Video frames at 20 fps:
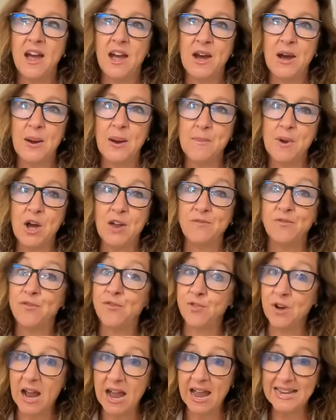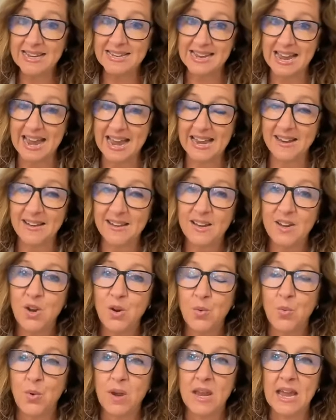On Friday,
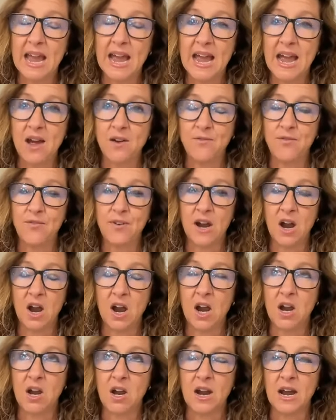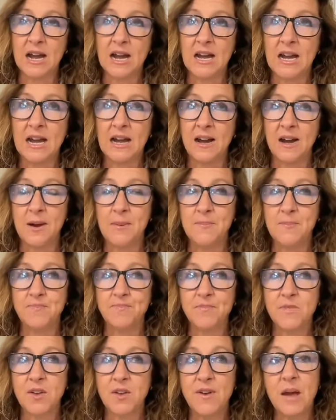we have our
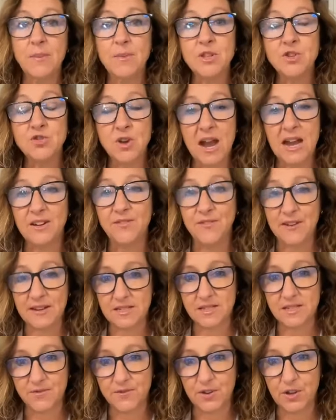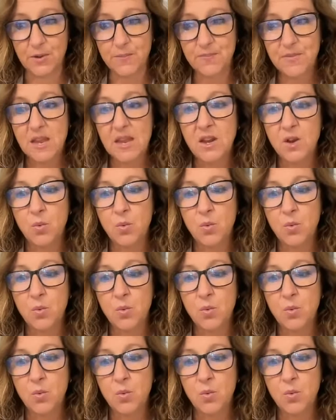Falmouth Track Festival,